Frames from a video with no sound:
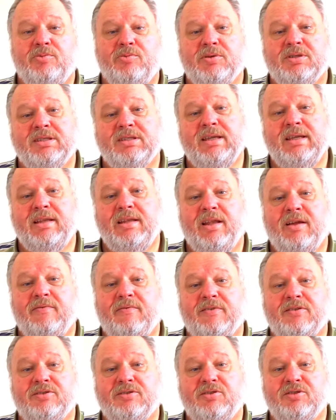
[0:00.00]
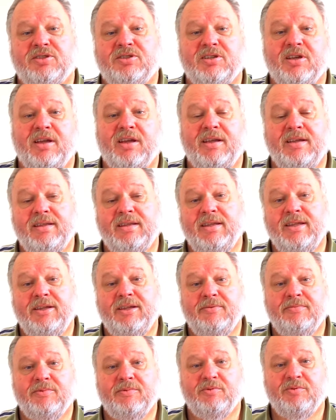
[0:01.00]
Whisky Lover
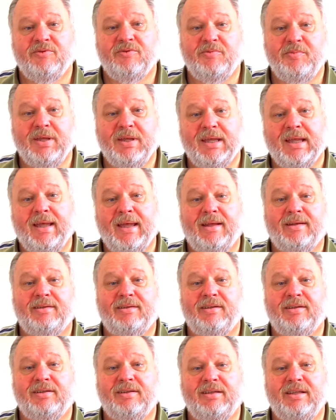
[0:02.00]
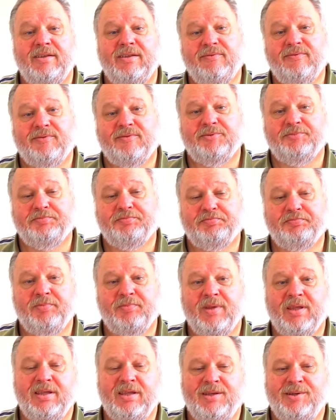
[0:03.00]
Society with me, Gert Retief.
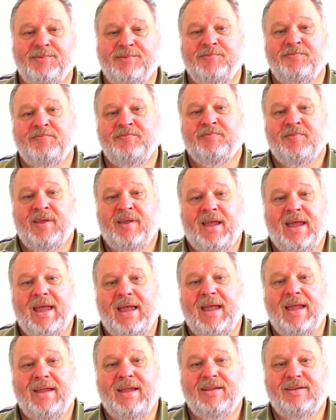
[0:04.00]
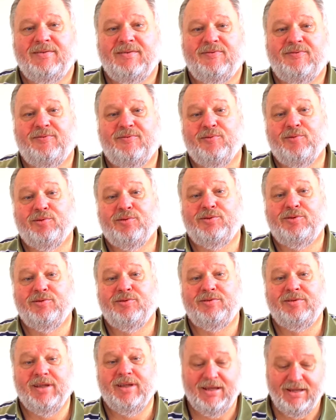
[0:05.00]
And for
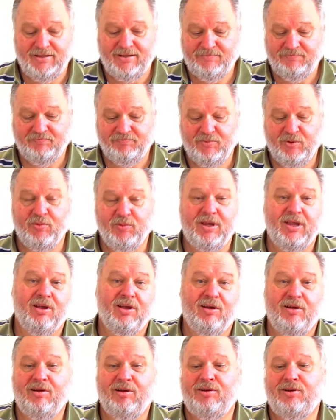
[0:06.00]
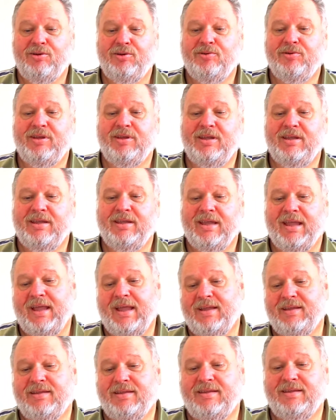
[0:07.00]
today, we are looking
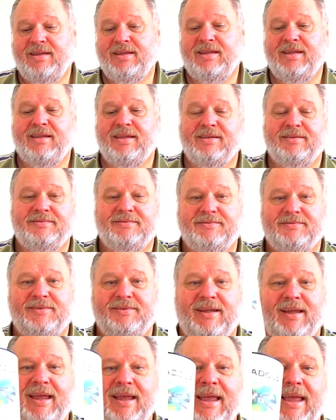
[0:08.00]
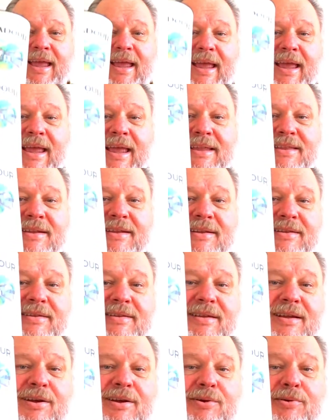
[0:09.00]
at the
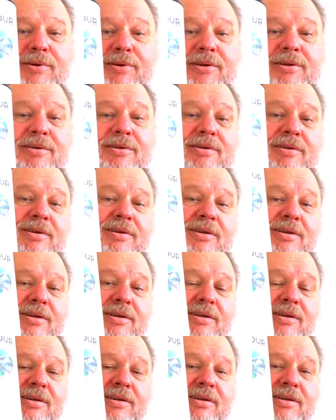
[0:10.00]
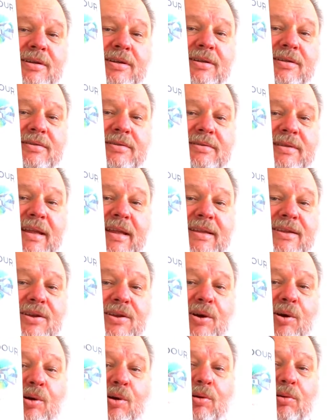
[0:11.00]
Edradour
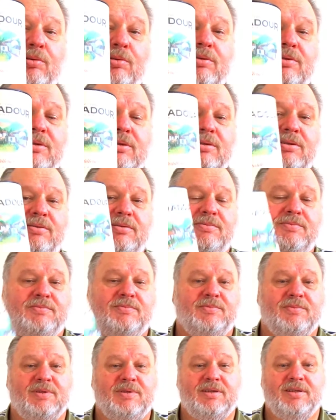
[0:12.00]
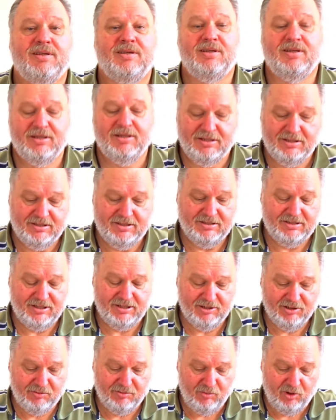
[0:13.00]
10-year-old
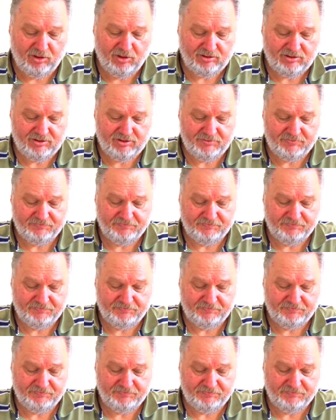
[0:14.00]
single malt